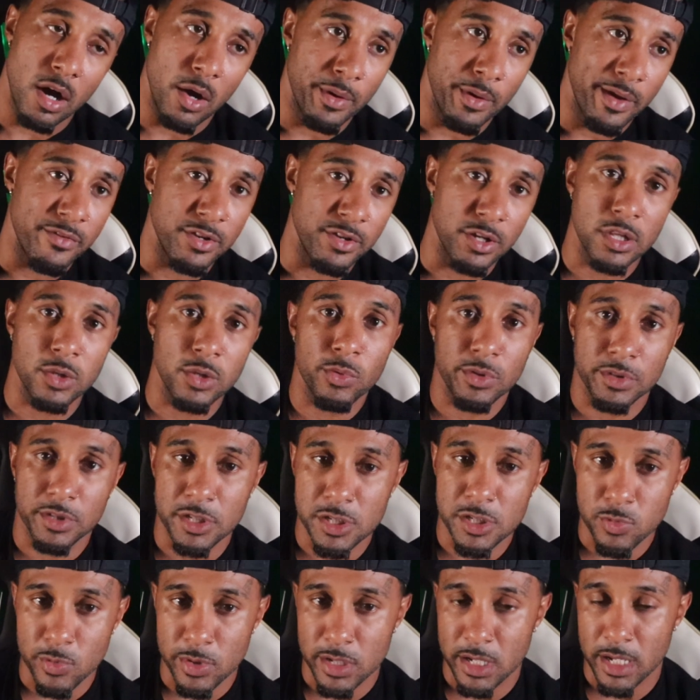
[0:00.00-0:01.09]
We have another one
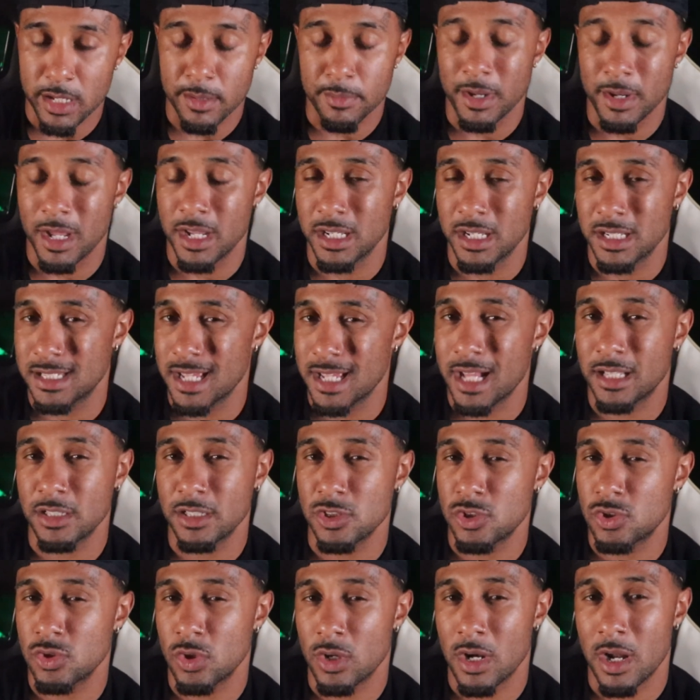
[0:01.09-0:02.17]
this weekend. I'm not exactly sure